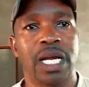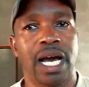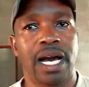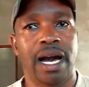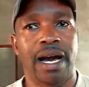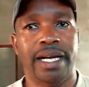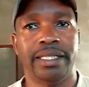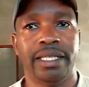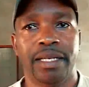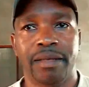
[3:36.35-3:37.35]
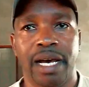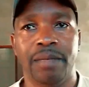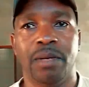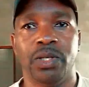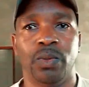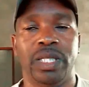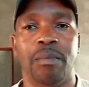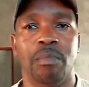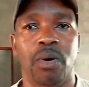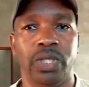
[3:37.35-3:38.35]
hunt animals with their
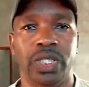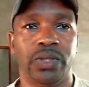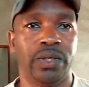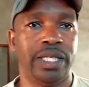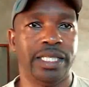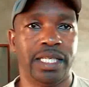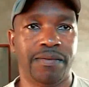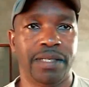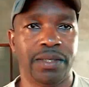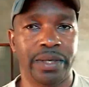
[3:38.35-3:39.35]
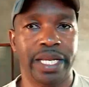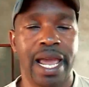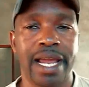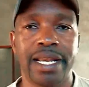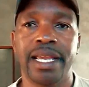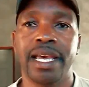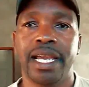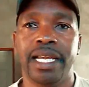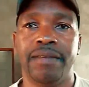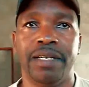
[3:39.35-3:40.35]
bones. So they just feed on any
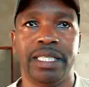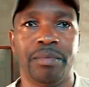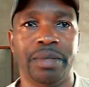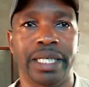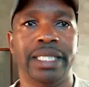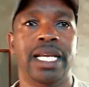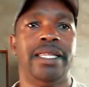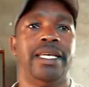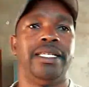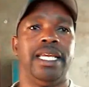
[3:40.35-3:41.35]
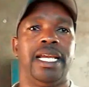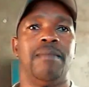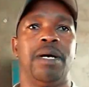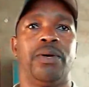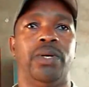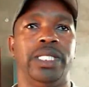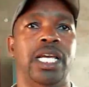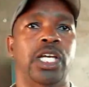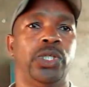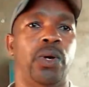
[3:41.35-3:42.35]
invertebrate that they come across.
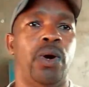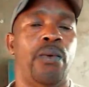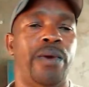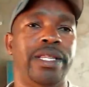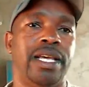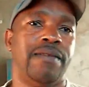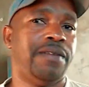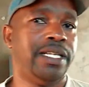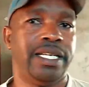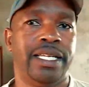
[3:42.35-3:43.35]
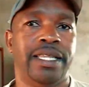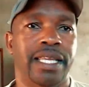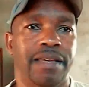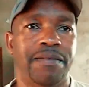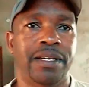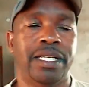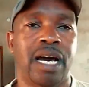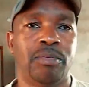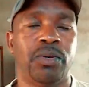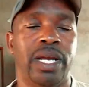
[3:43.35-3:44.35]
So when they are feeding, they feed
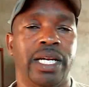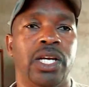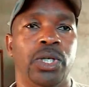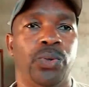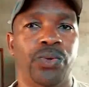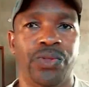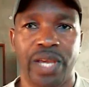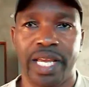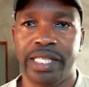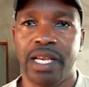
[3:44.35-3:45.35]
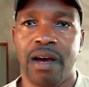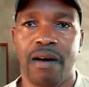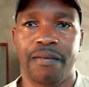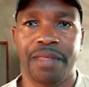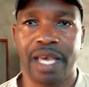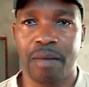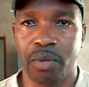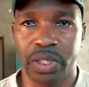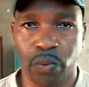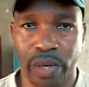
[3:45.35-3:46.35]
up to like 2/3 of their
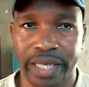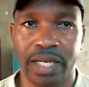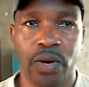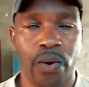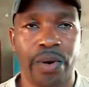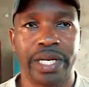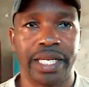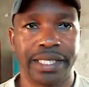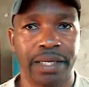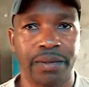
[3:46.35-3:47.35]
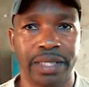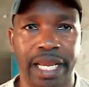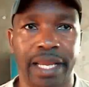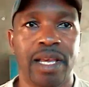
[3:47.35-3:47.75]
body weight on a single day.